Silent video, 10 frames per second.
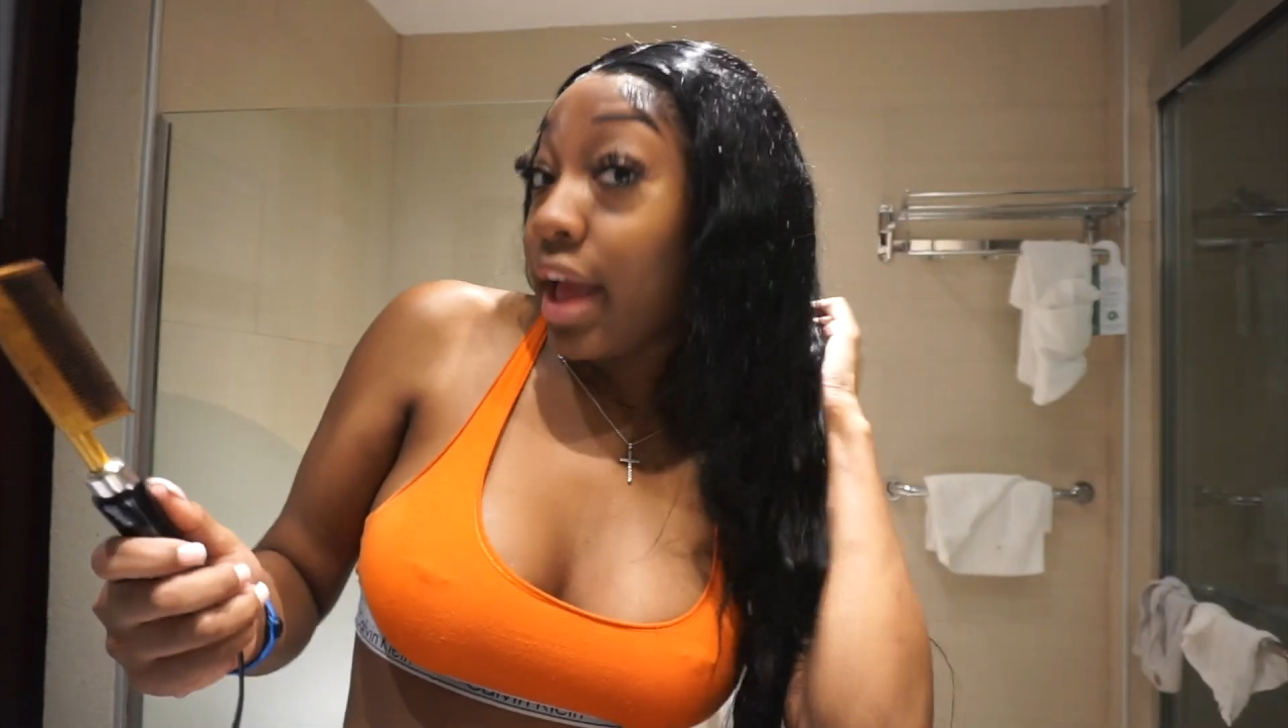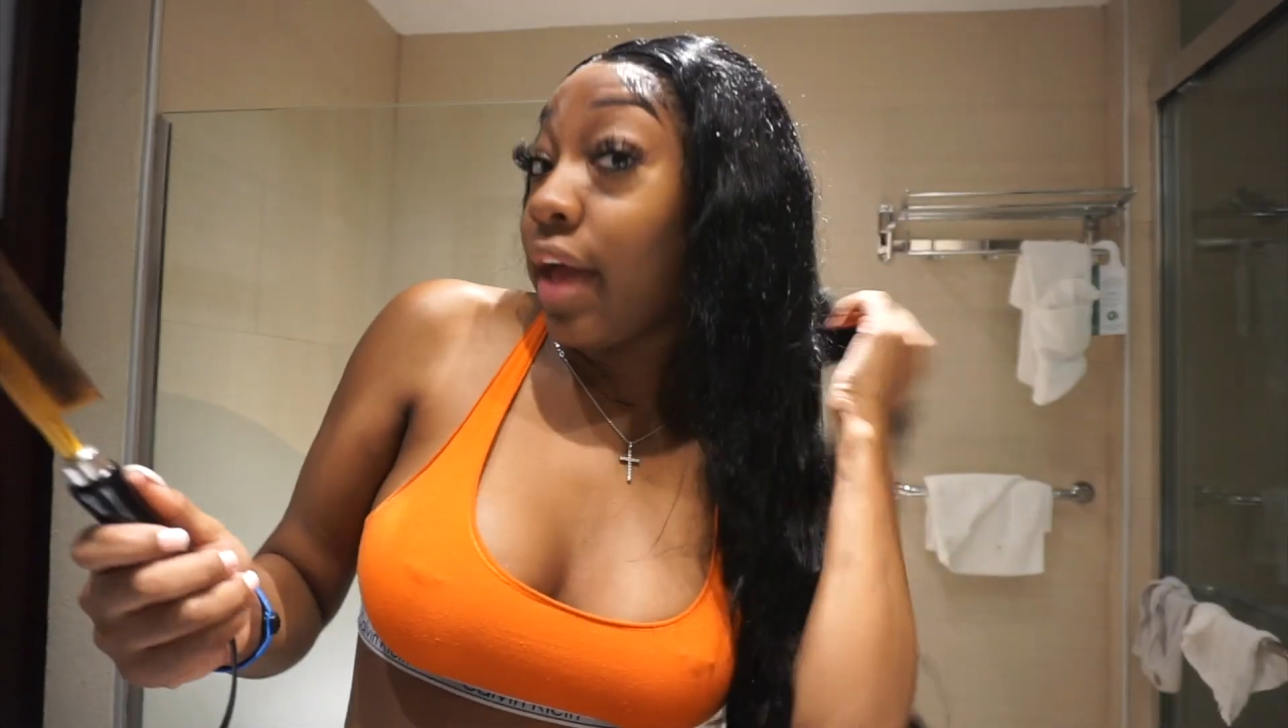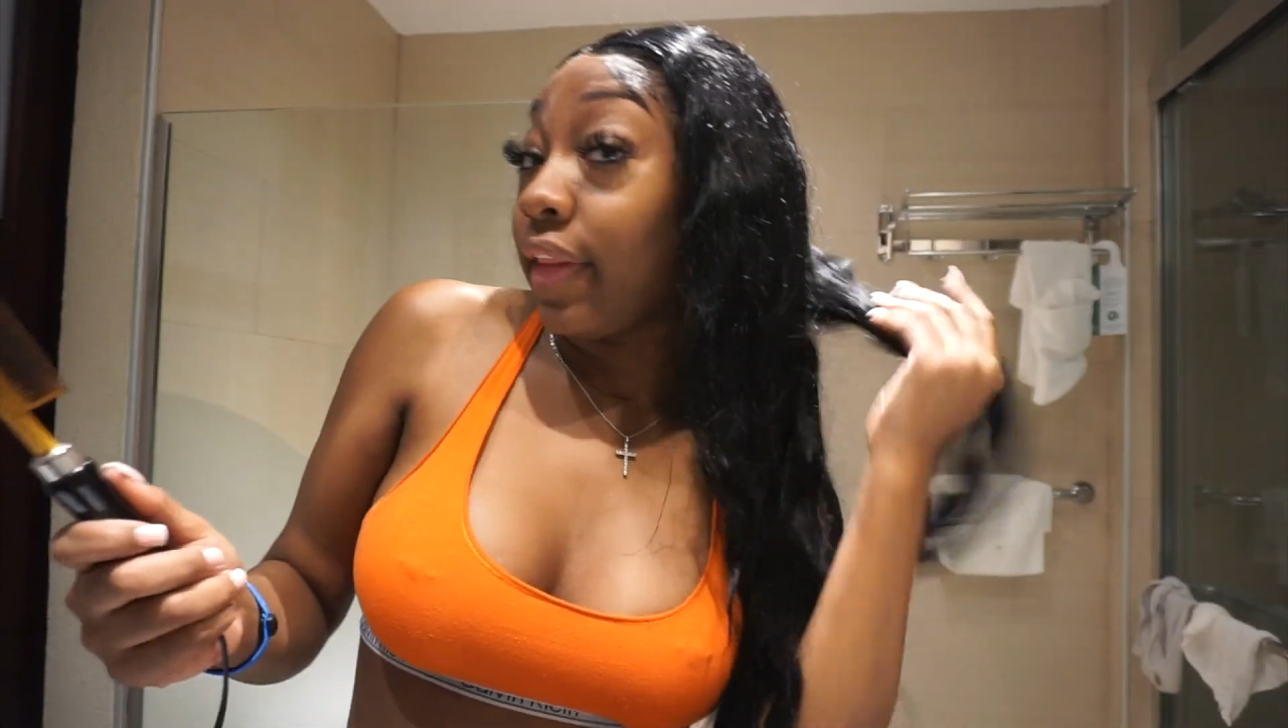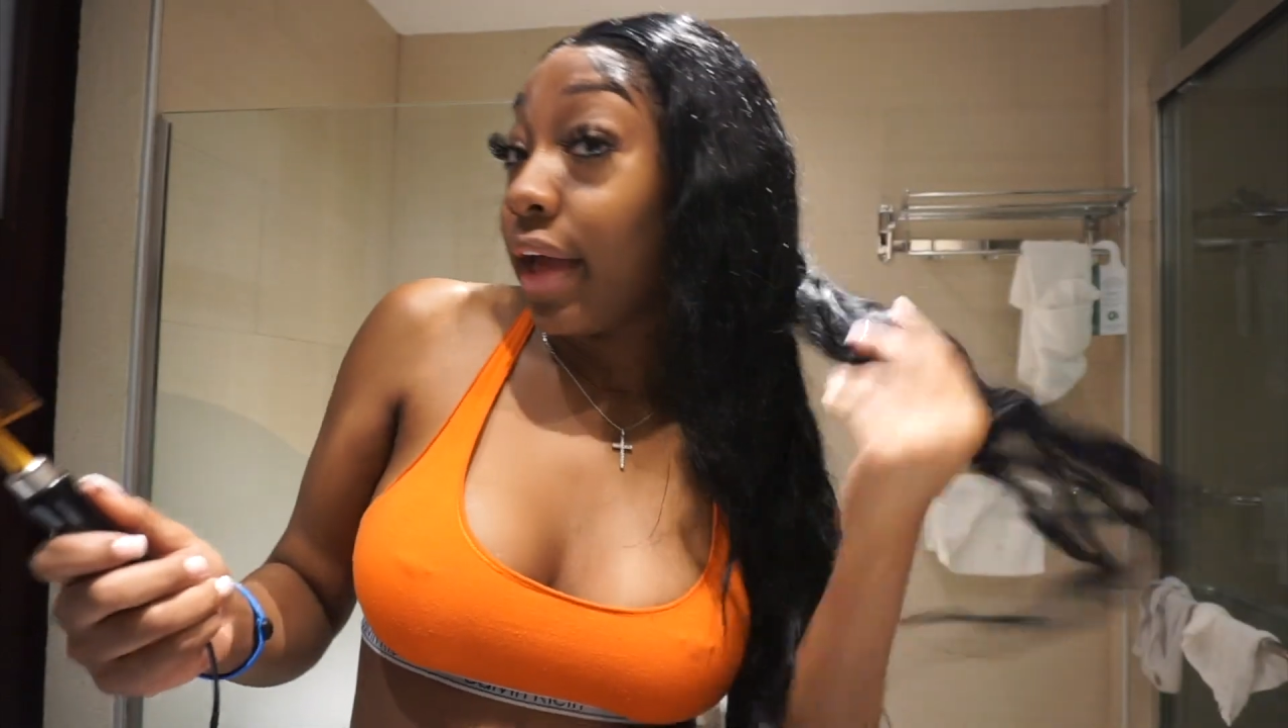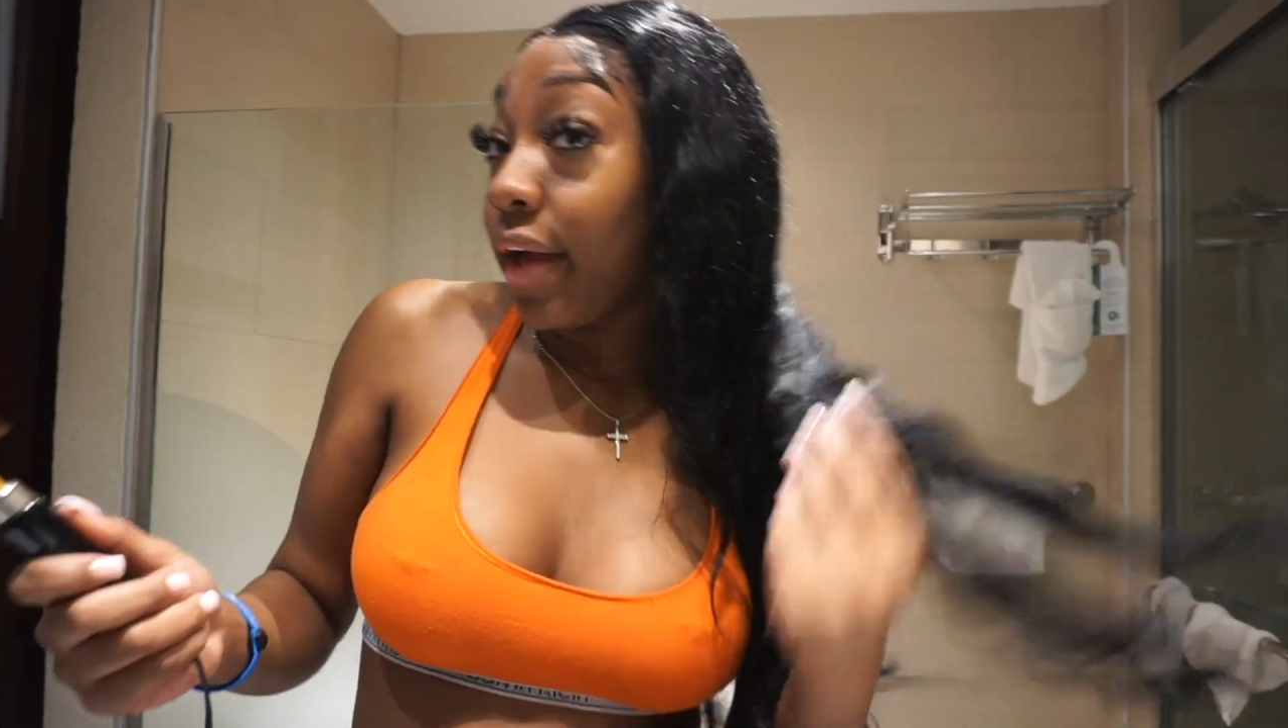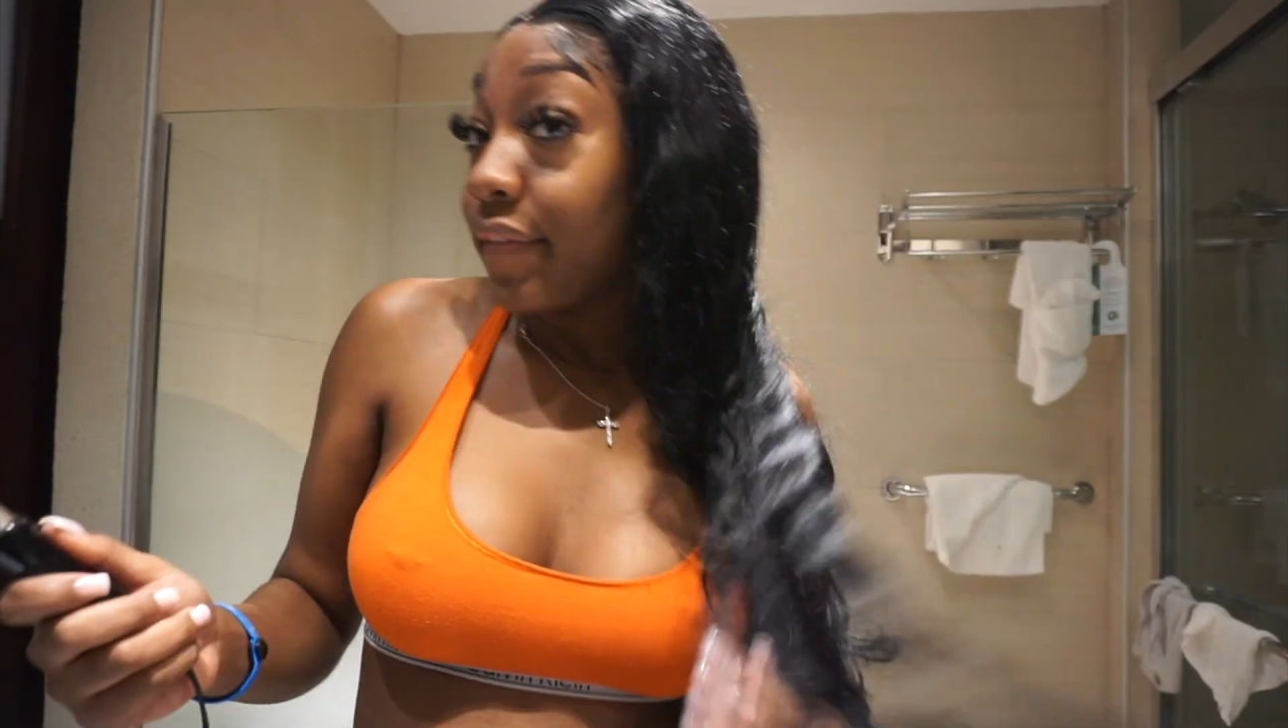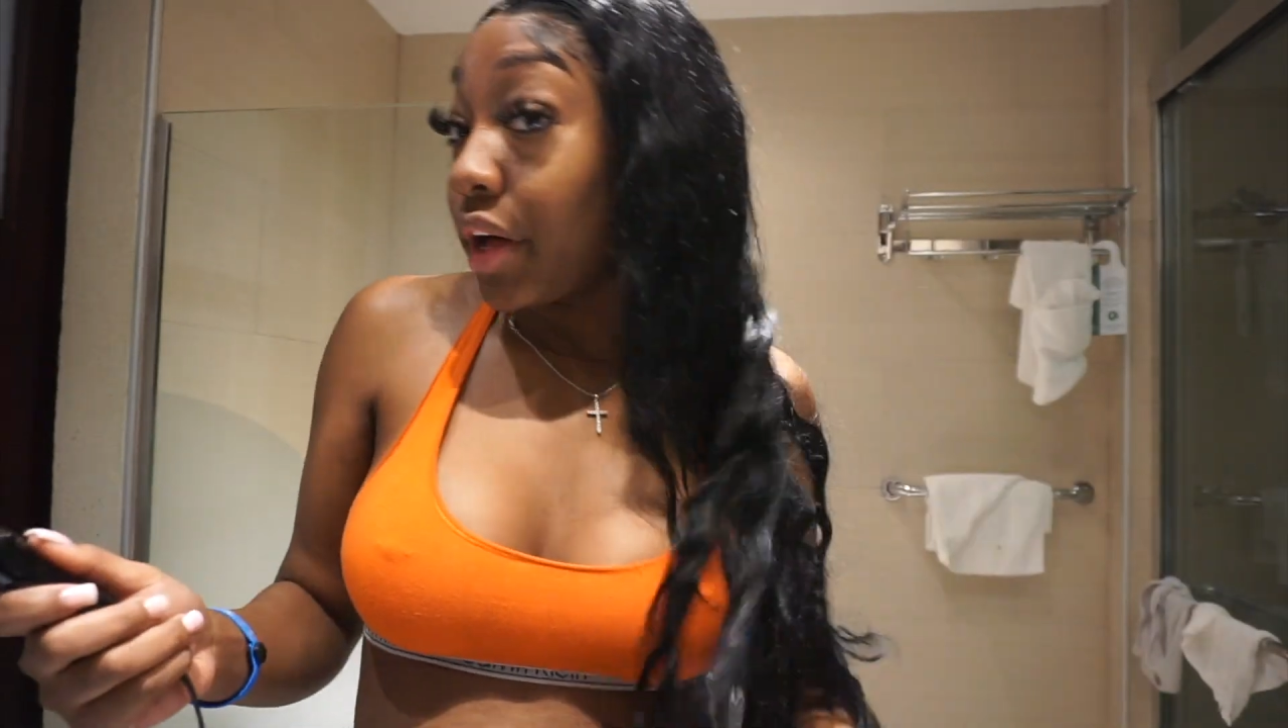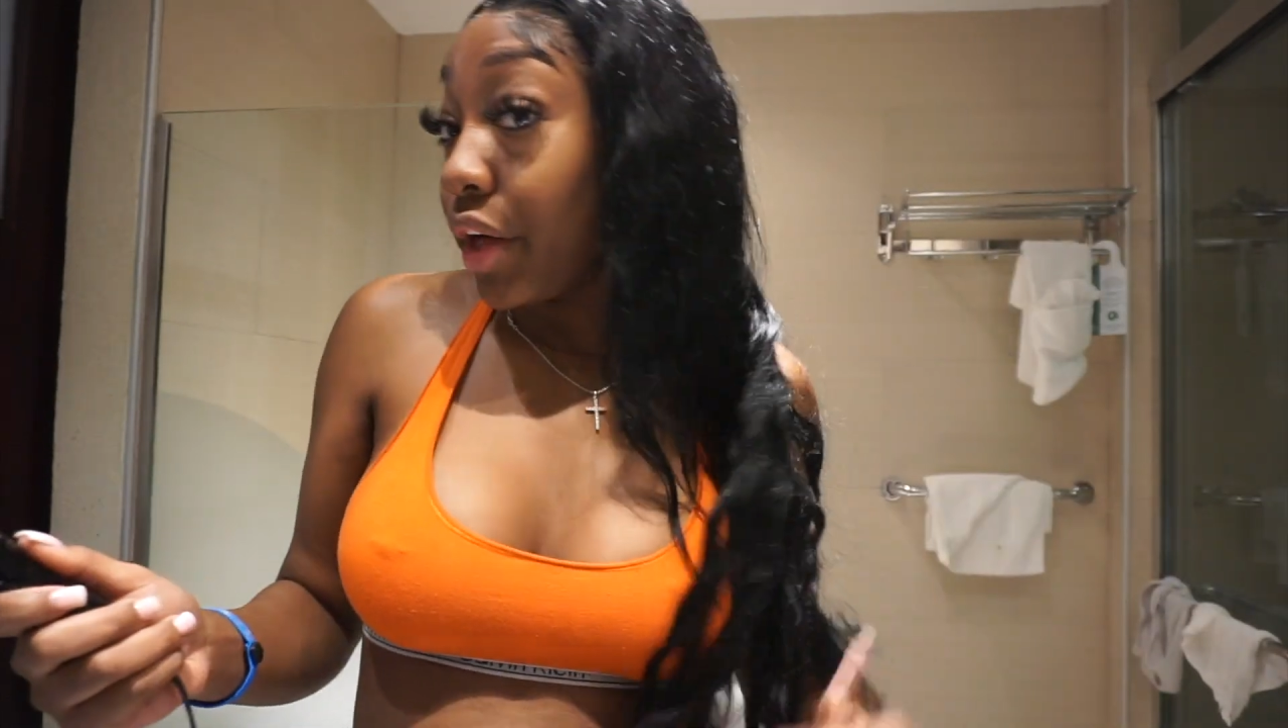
and they have